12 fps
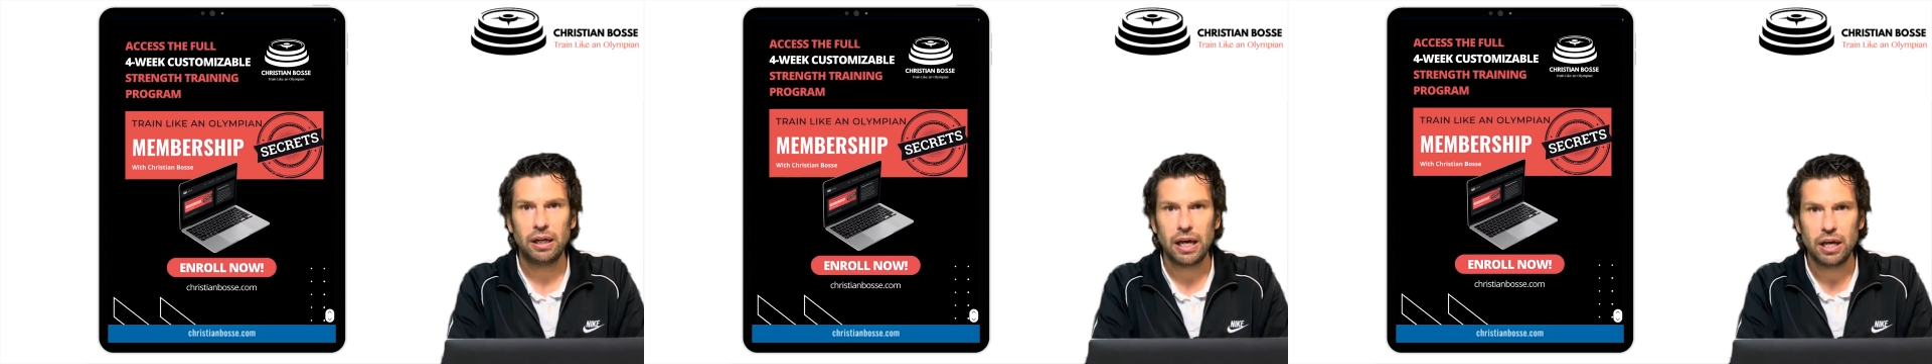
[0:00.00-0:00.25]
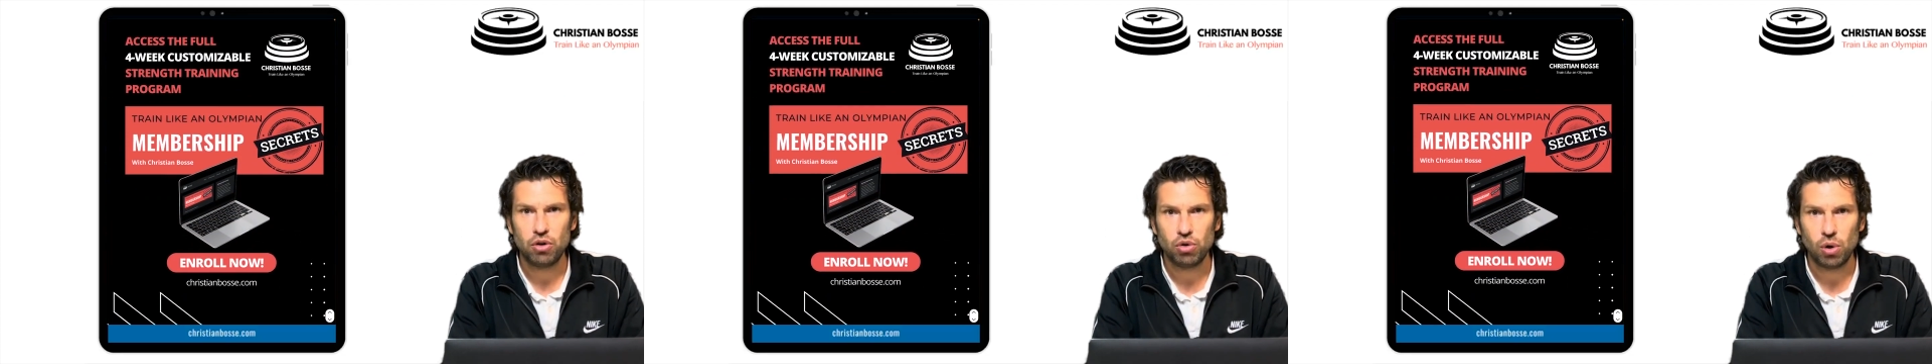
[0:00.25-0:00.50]

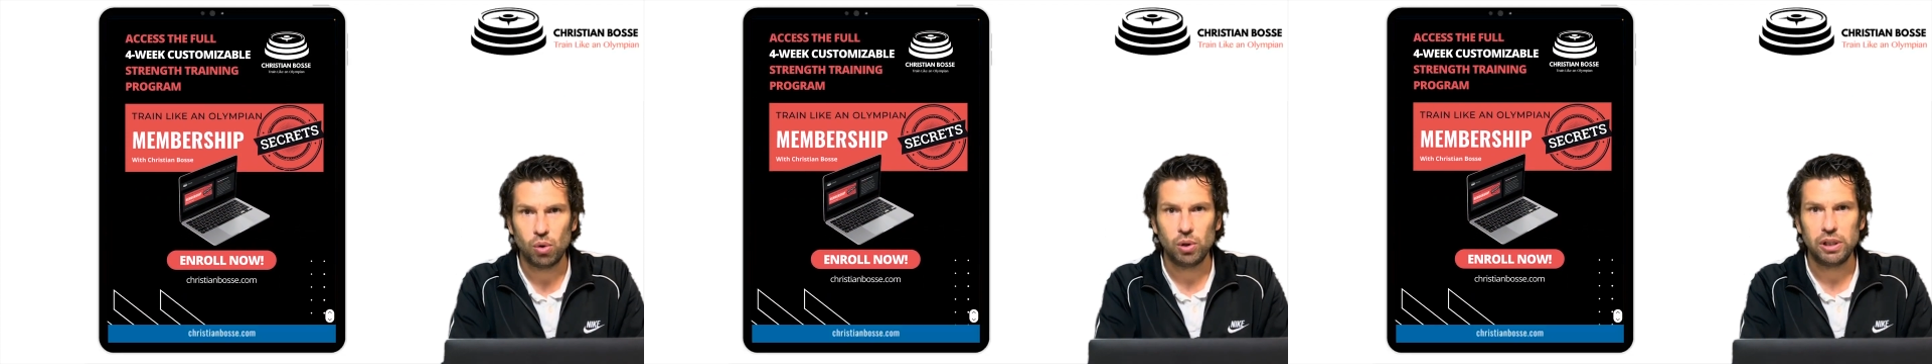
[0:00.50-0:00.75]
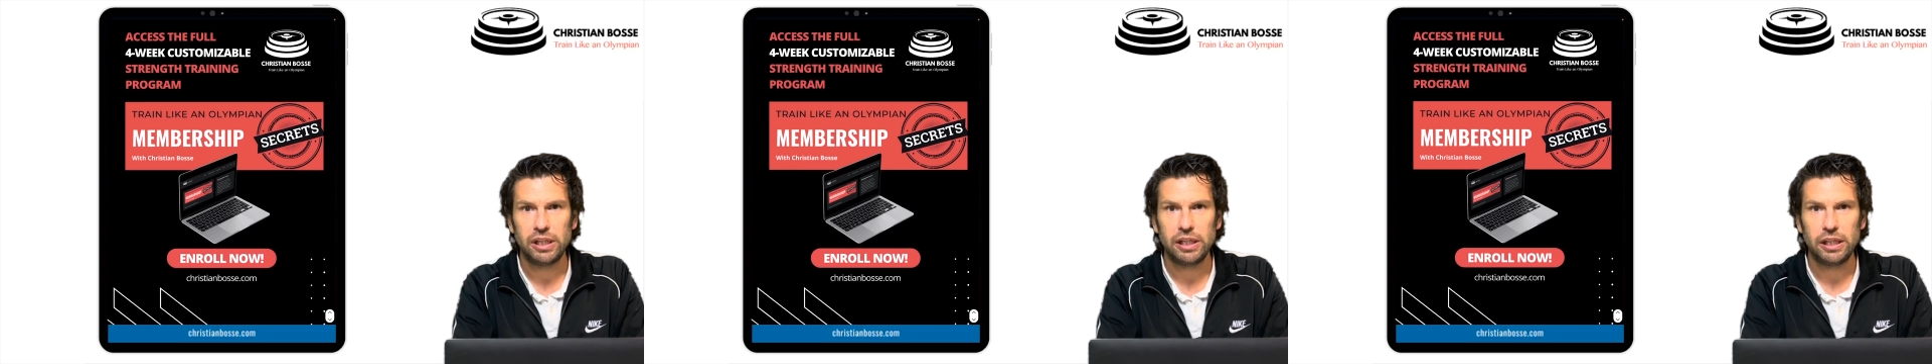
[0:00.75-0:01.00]
enroll
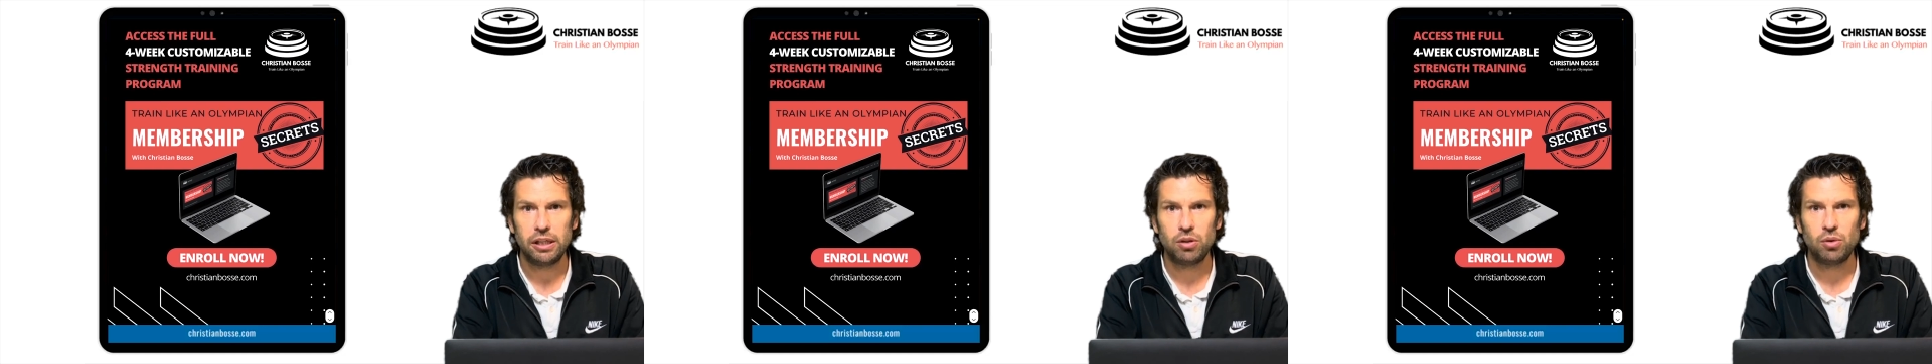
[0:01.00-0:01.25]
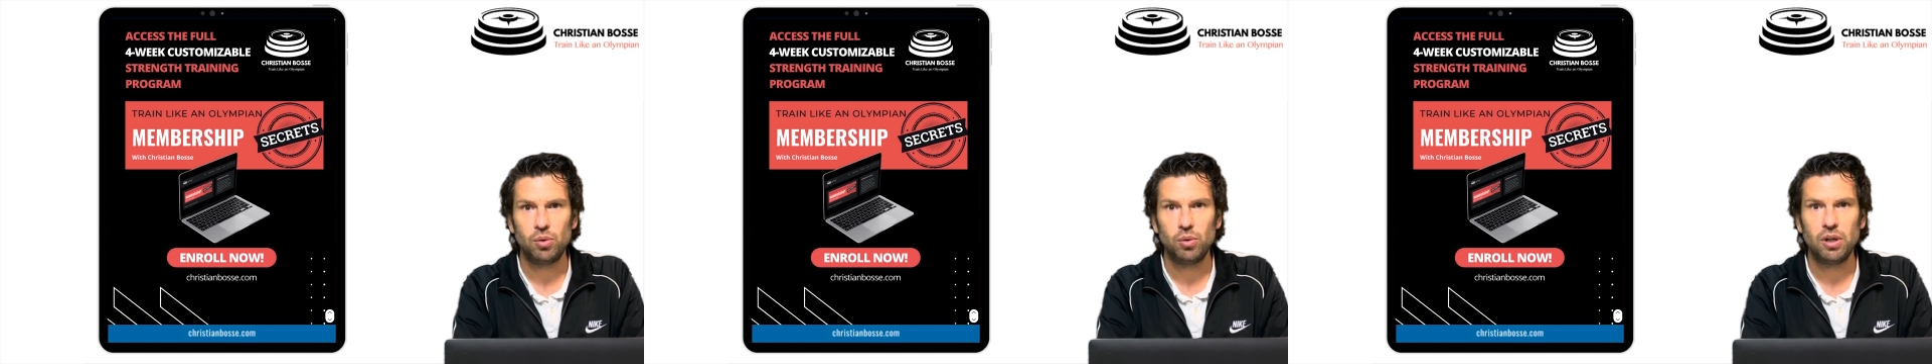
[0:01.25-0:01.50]

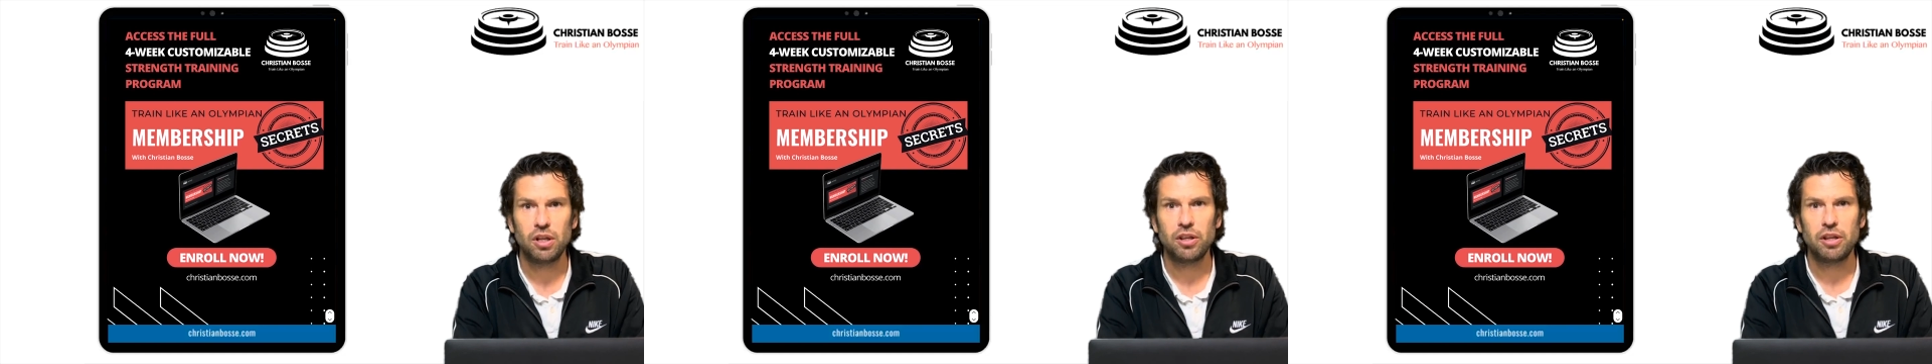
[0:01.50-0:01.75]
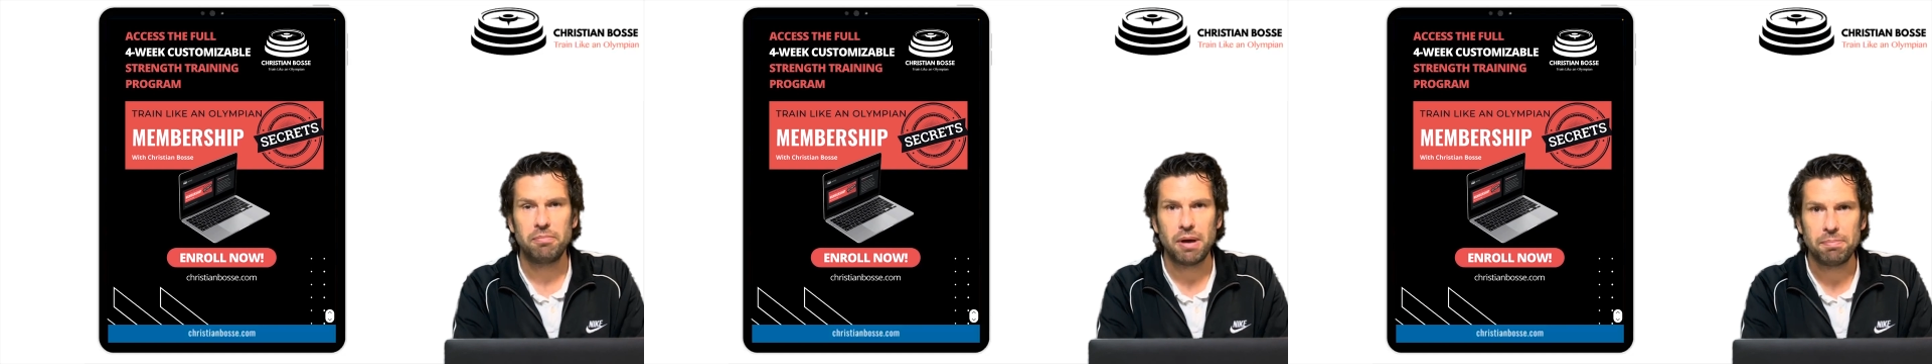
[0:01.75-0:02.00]
into
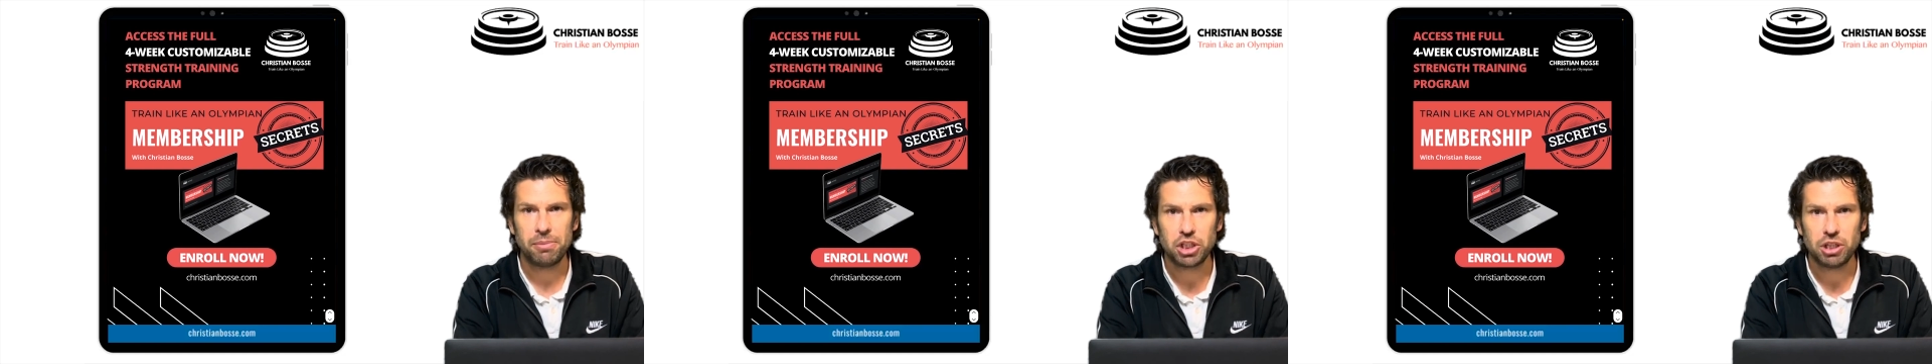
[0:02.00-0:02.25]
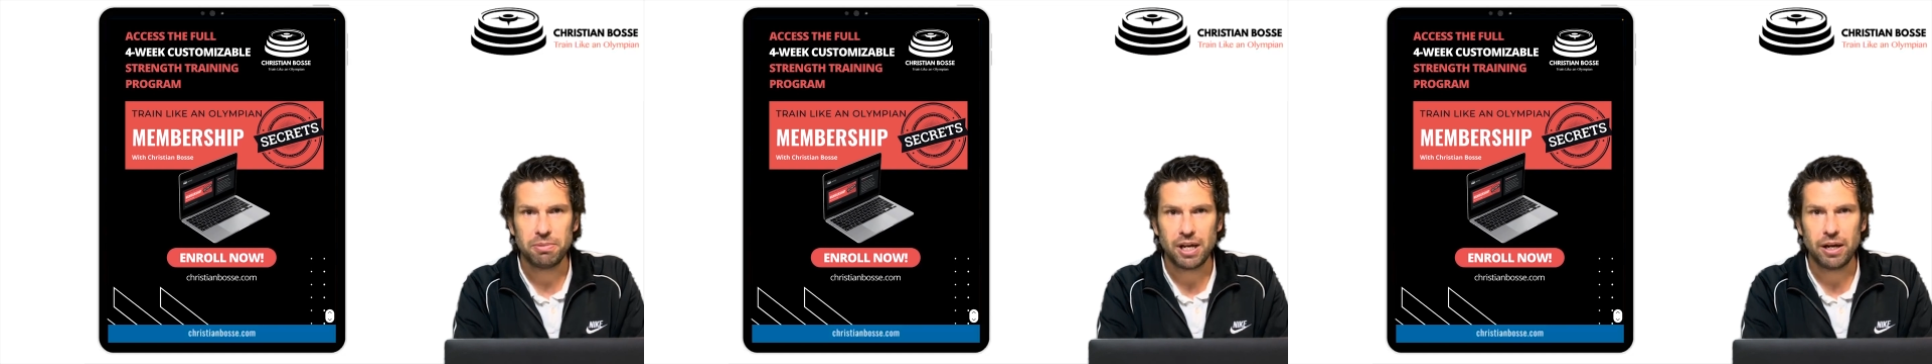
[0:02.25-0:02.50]
the
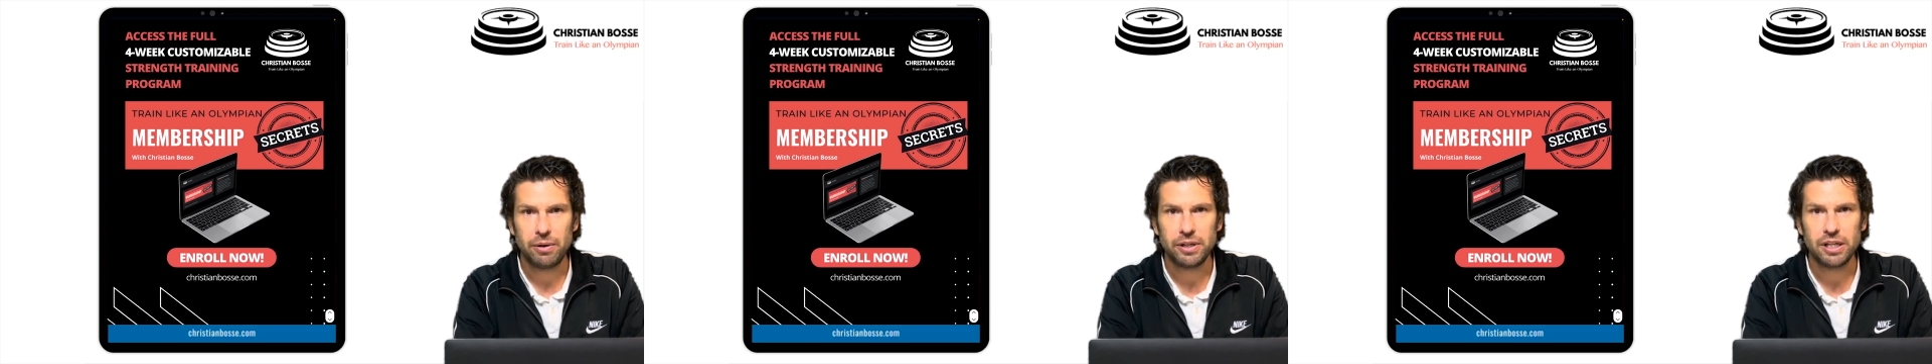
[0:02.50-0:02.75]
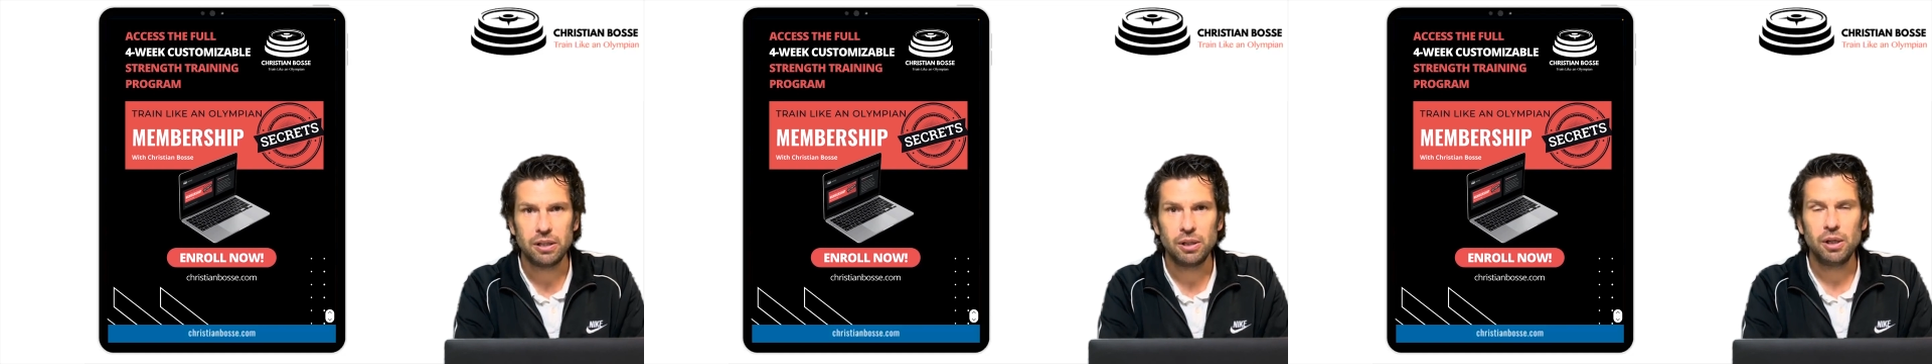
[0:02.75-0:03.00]
membership
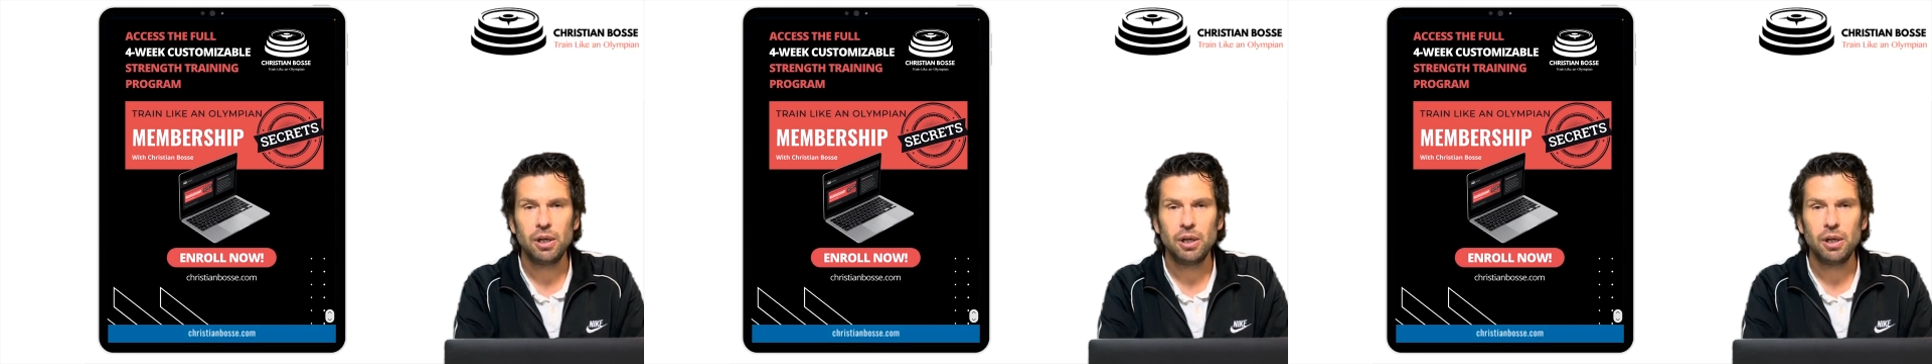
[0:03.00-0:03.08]
area